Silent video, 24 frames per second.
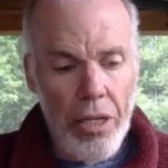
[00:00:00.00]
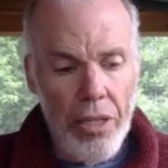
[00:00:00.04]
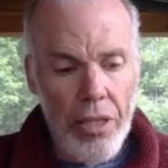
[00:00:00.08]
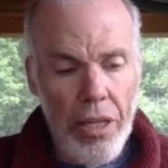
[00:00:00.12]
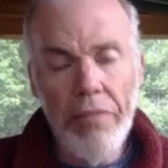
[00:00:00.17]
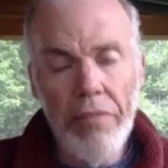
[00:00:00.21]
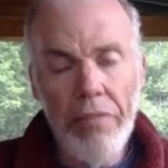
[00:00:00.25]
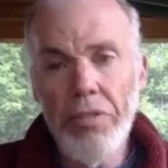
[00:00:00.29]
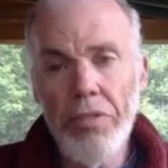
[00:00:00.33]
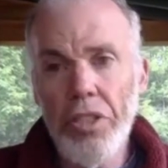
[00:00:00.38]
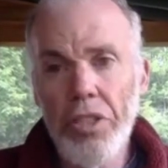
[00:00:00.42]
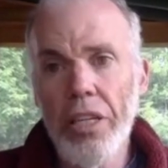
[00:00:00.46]

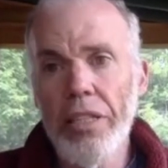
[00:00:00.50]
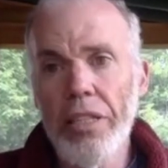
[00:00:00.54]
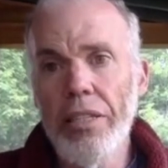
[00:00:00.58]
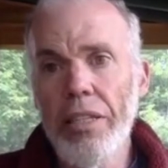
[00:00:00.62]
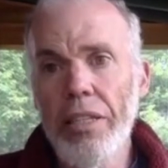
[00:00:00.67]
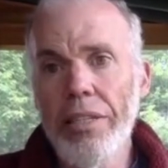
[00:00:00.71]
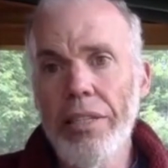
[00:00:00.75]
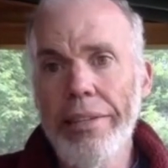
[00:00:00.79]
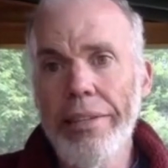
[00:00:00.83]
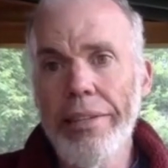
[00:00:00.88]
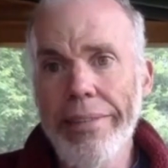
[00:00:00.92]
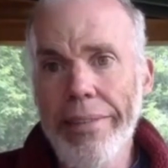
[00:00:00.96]
They've said
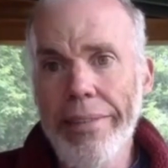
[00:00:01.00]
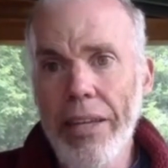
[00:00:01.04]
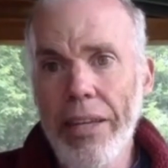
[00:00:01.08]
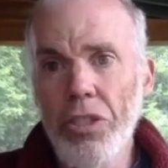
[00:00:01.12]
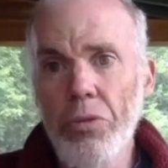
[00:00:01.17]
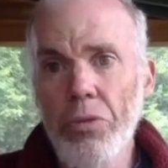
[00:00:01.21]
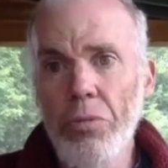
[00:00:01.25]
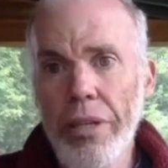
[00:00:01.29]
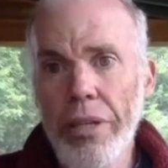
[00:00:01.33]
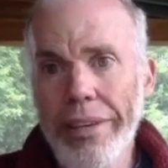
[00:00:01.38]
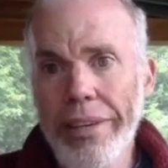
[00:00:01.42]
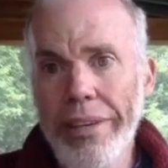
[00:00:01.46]
that
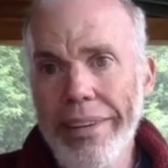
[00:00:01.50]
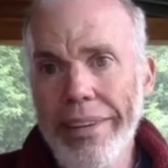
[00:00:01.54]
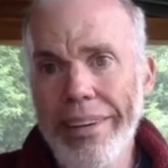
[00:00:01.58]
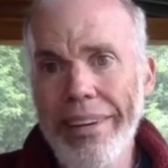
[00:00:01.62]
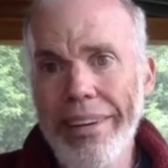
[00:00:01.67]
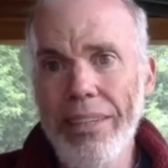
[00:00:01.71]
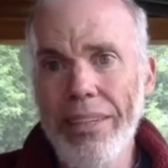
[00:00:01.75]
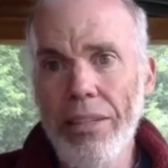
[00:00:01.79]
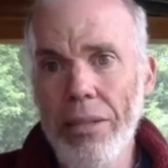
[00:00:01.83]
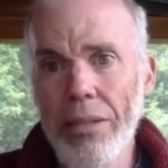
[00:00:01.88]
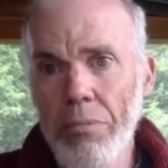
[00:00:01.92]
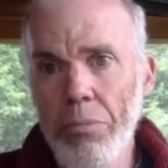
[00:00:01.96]
unless we
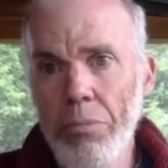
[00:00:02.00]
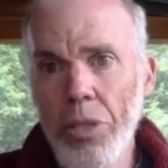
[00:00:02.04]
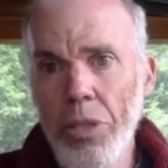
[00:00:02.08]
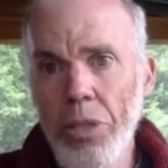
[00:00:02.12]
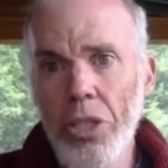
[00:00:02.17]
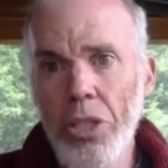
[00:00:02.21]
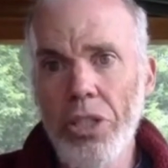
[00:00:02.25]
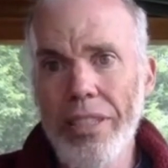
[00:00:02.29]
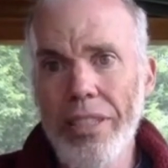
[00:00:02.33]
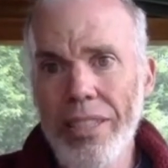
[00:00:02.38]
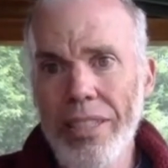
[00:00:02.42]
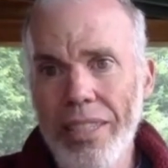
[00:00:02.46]
cut
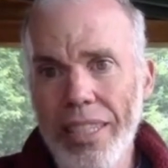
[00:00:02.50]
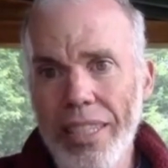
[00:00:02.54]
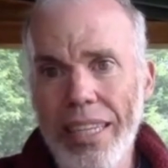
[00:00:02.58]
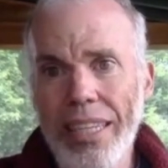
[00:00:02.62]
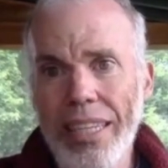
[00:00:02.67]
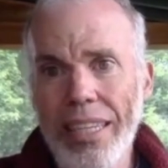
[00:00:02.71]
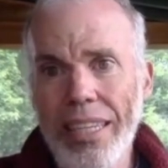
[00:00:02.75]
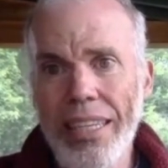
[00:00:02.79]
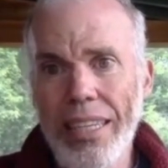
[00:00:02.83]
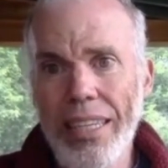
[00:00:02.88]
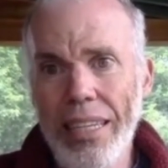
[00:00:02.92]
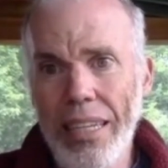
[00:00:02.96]
emissions
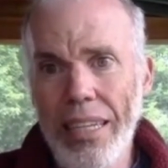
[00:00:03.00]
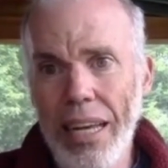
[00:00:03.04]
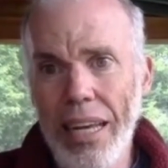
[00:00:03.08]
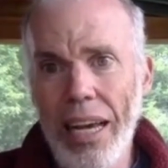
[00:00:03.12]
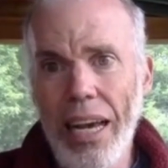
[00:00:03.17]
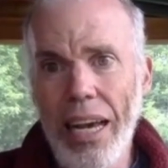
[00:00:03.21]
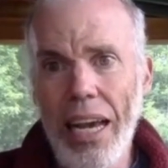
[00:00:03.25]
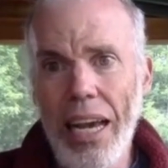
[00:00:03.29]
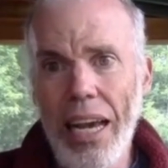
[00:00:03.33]
in